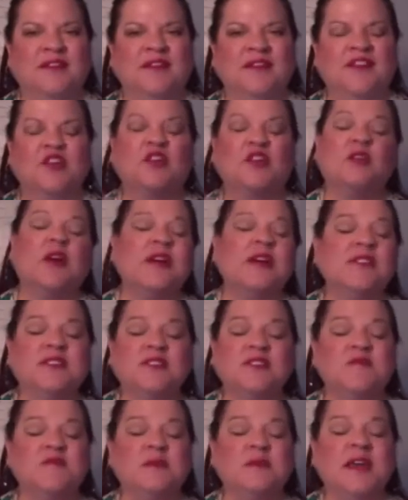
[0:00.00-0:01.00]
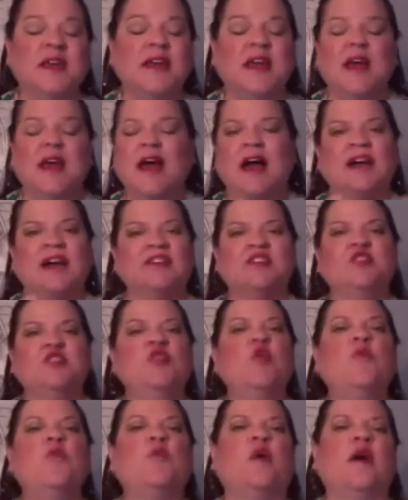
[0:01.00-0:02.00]
The Christ of me has
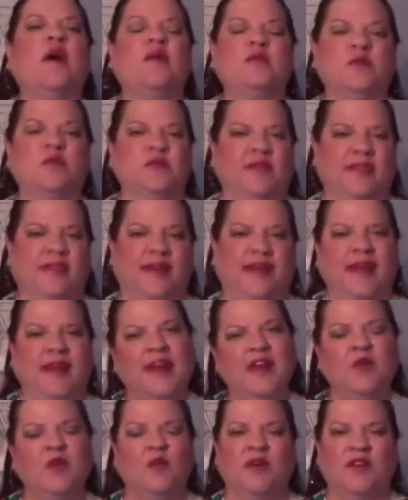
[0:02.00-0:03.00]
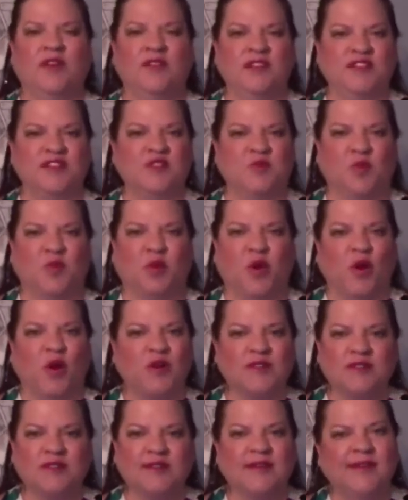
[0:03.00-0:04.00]
no problem with anyone in this world.
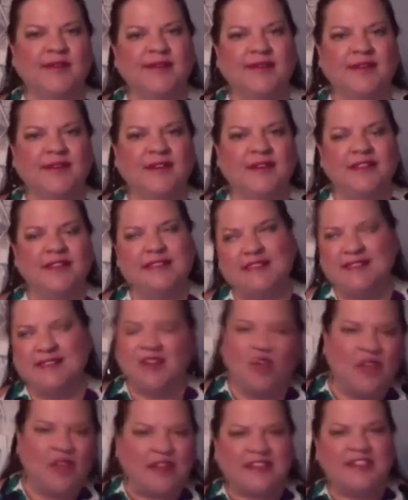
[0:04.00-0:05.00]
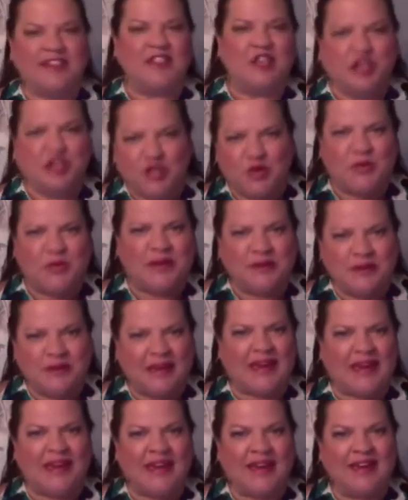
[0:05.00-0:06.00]
Just tell that to the human
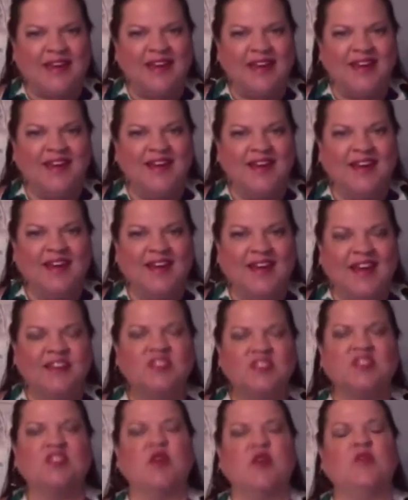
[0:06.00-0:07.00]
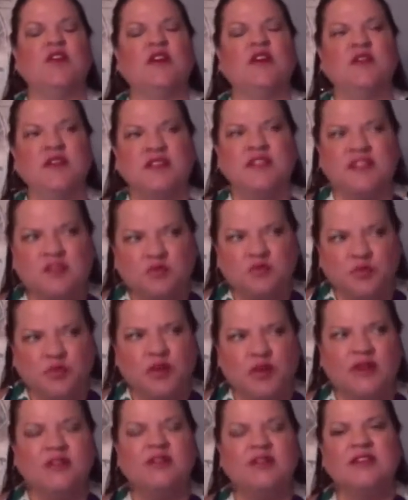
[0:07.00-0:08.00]
me. And so there is
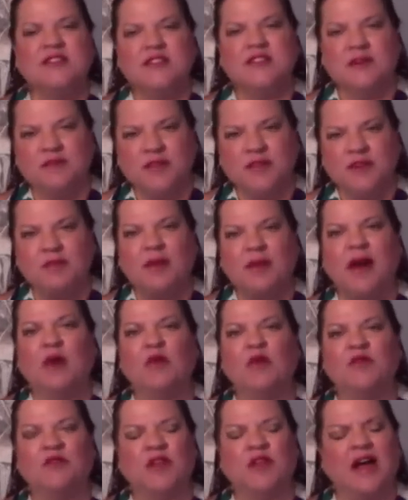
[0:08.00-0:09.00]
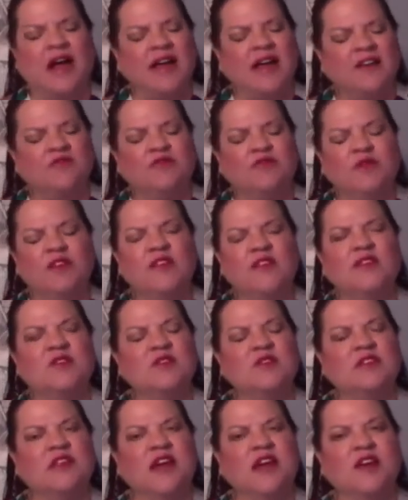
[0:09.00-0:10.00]
really something powerful. I have written
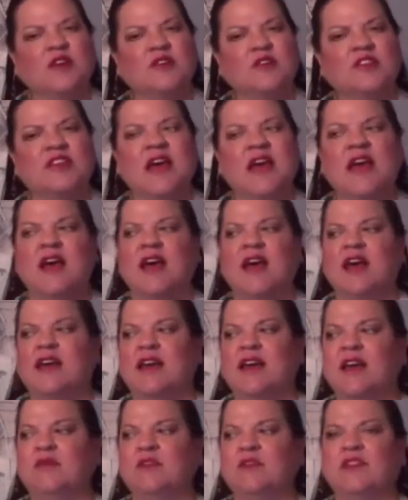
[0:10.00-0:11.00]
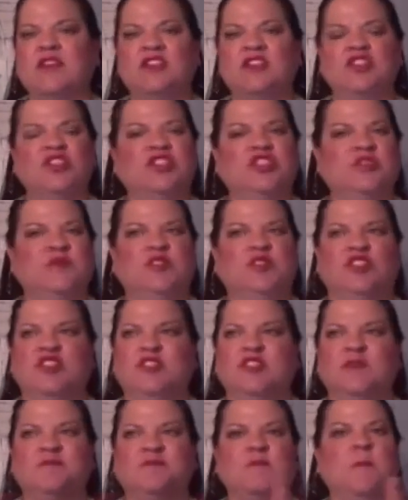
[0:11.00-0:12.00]
those letters and had relationships
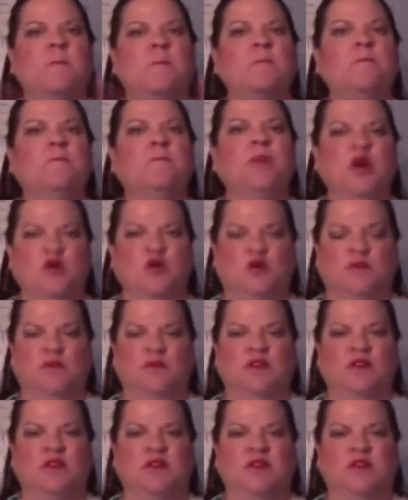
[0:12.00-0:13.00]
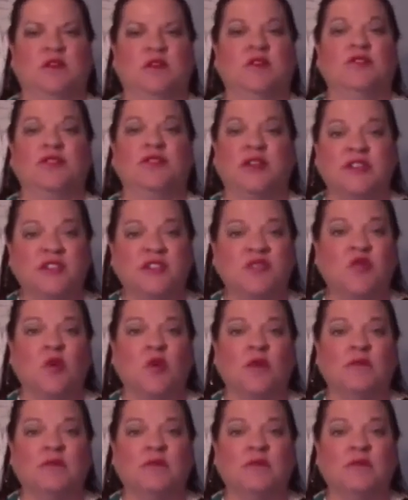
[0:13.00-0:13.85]
just boom, transform.